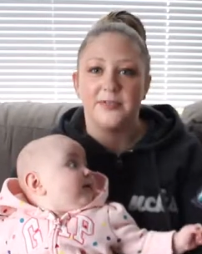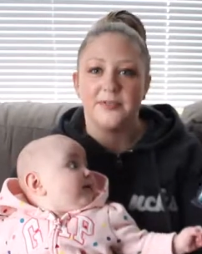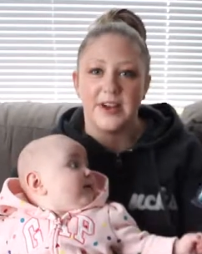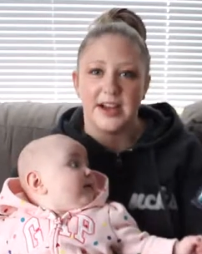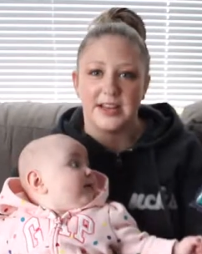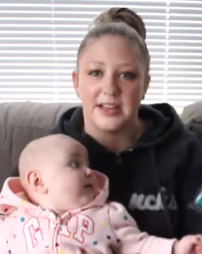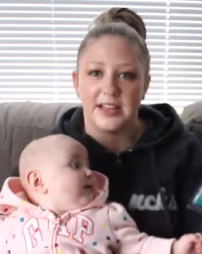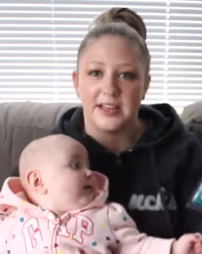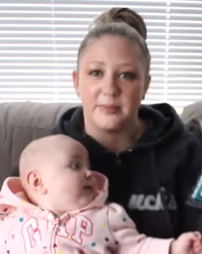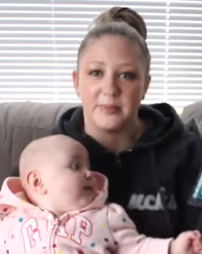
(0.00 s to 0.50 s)
Speaker 1: to
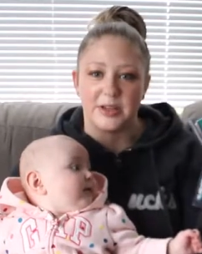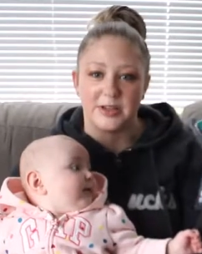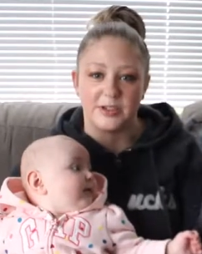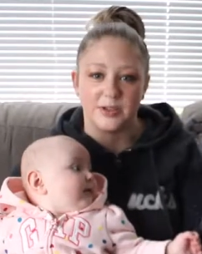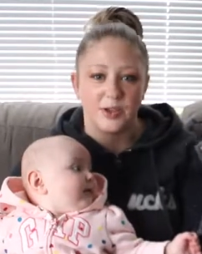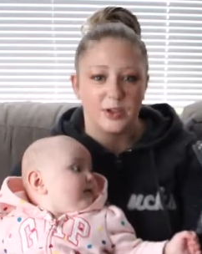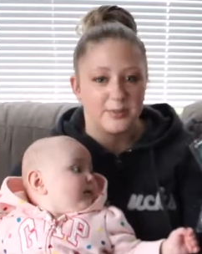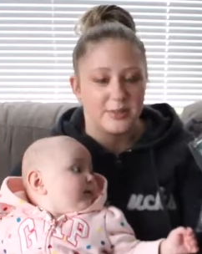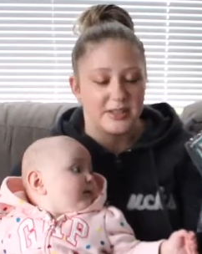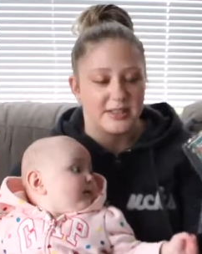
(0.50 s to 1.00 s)
find it in my
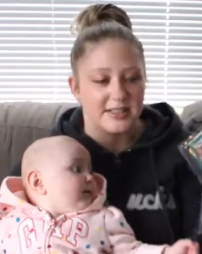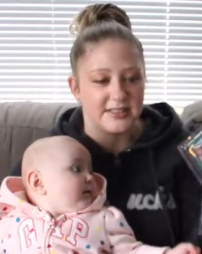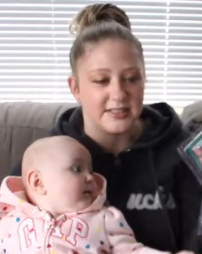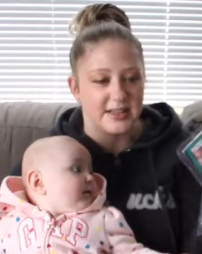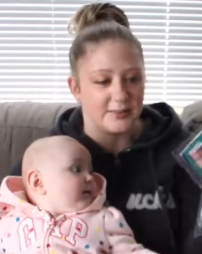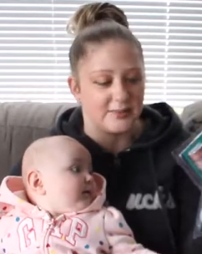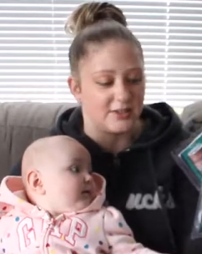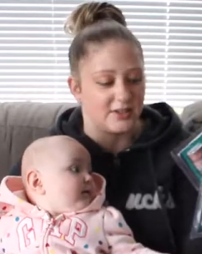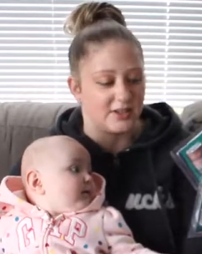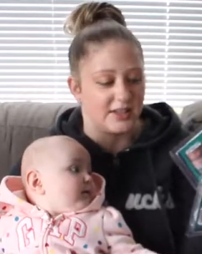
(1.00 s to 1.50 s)
store because
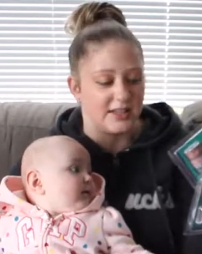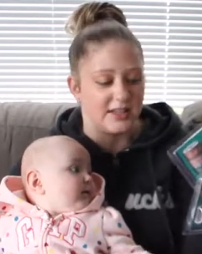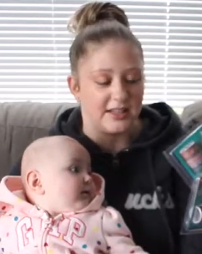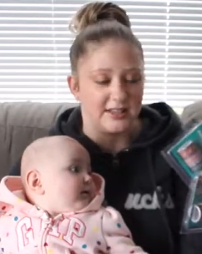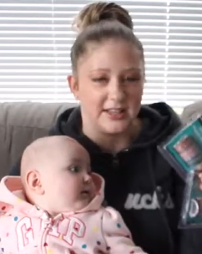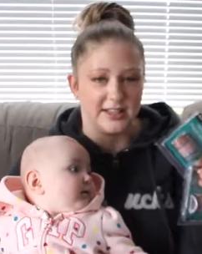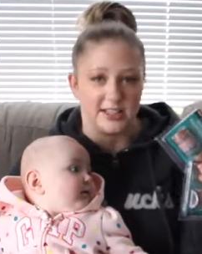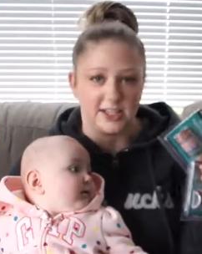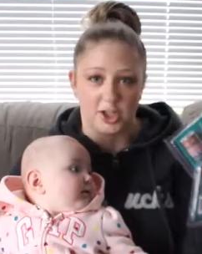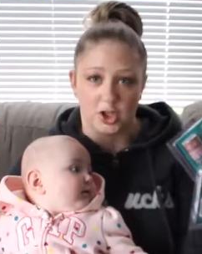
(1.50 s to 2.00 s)
I was looking in
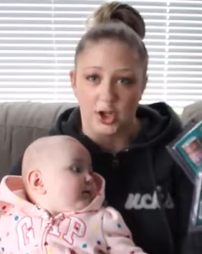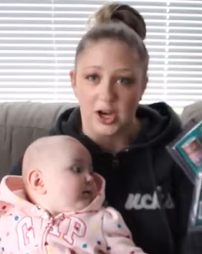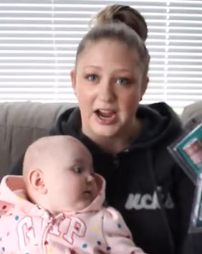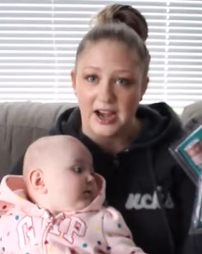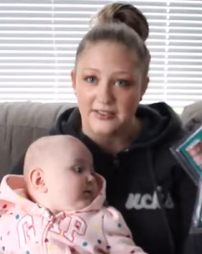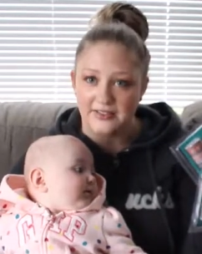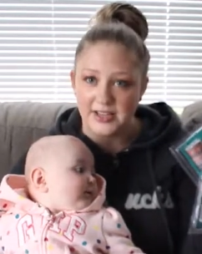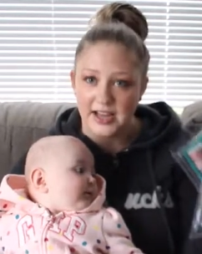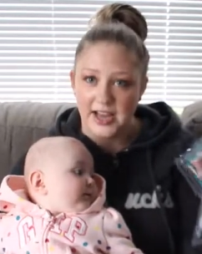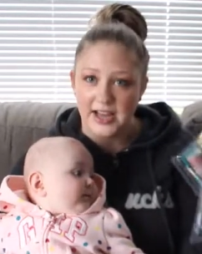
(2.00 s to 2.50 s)
like the
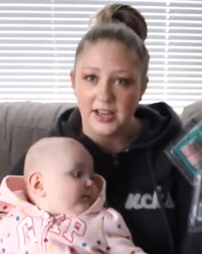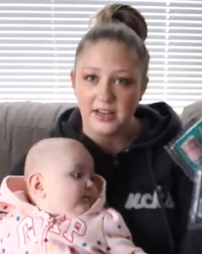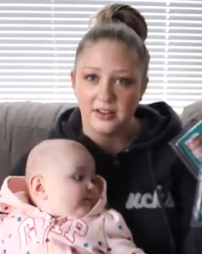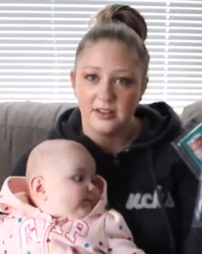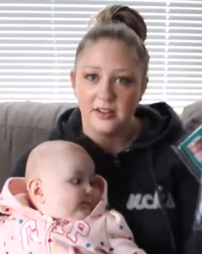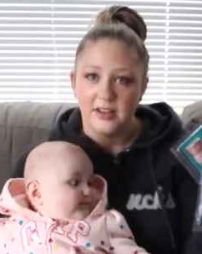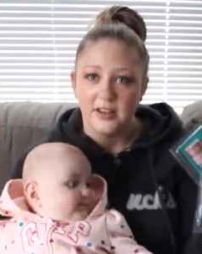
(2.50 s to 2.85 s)
craft aisle,